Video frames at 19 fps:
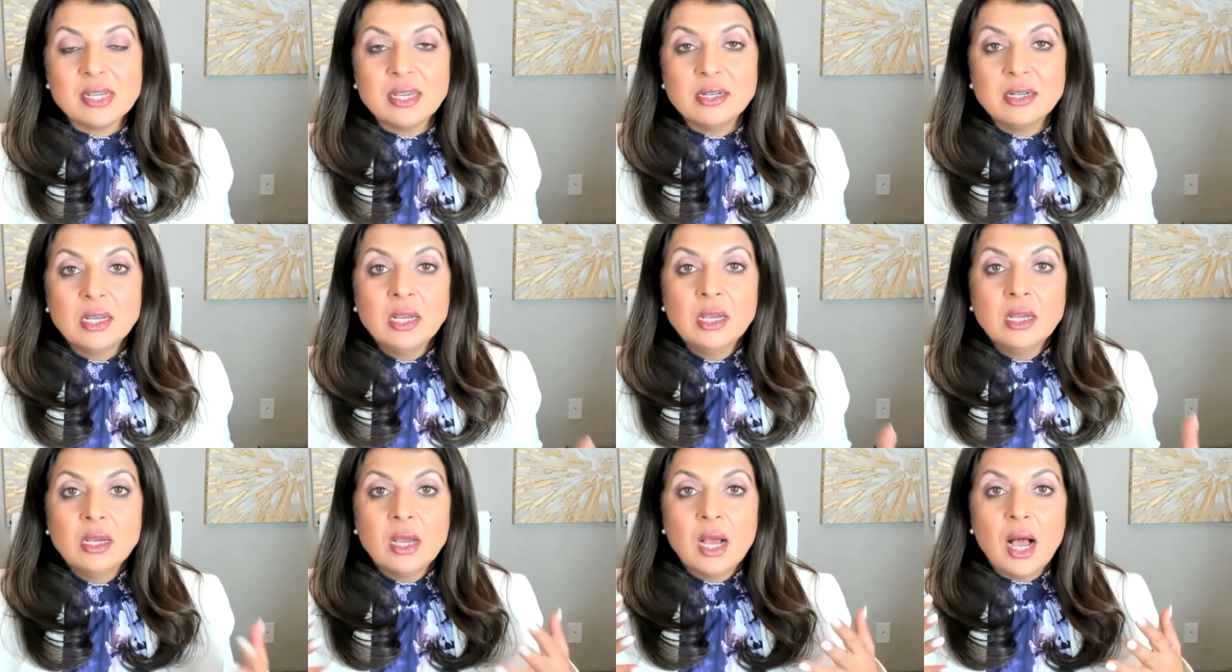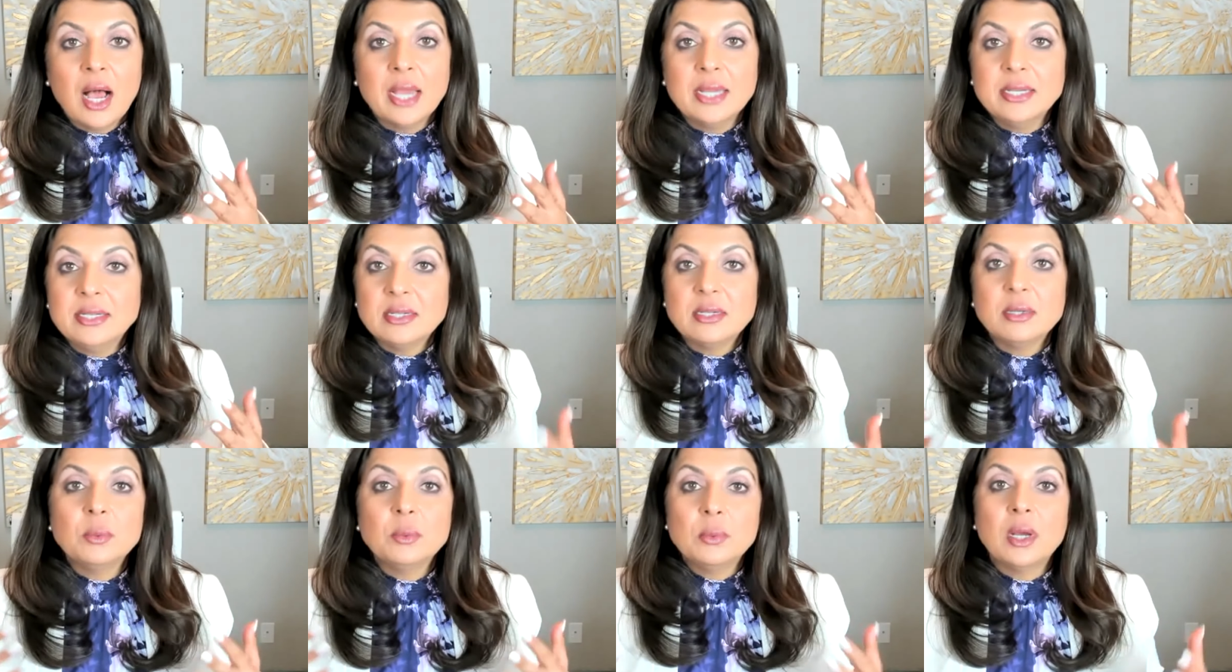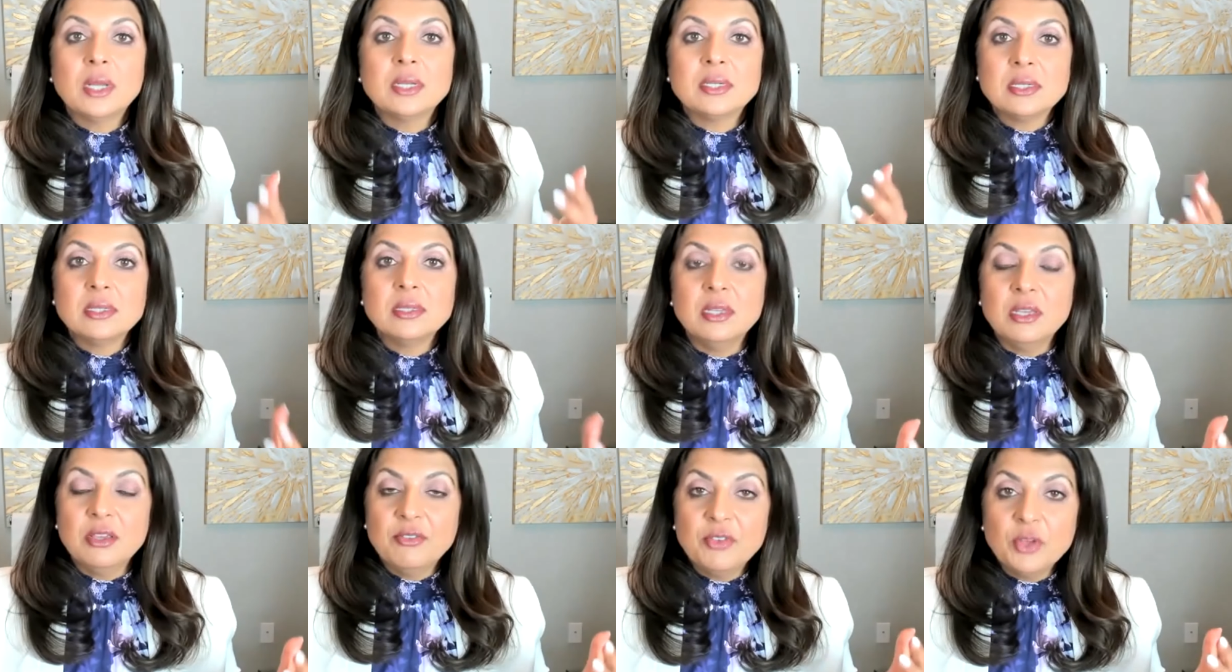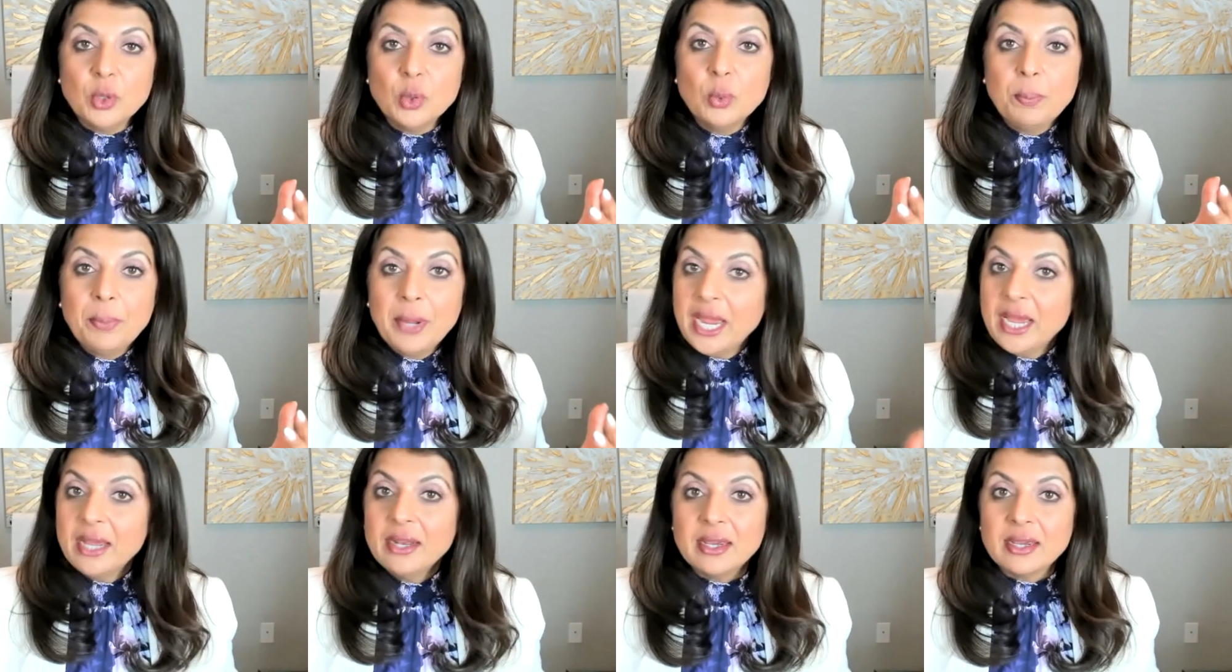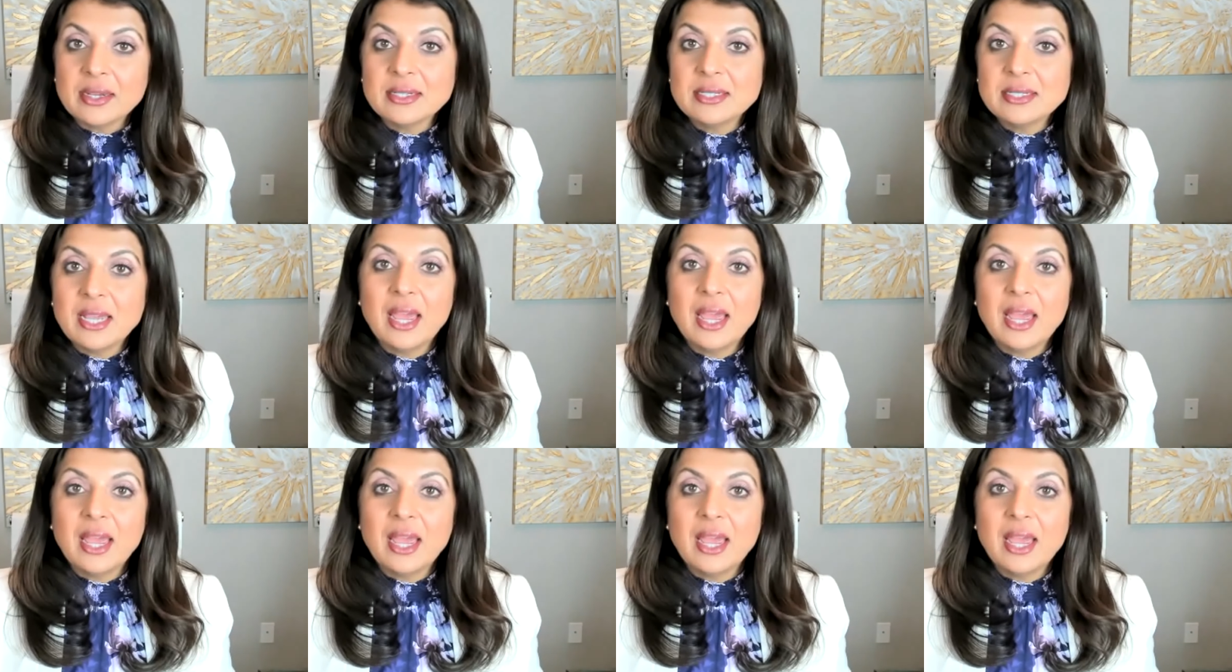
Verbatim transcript: And I didn't want to leave you panicked.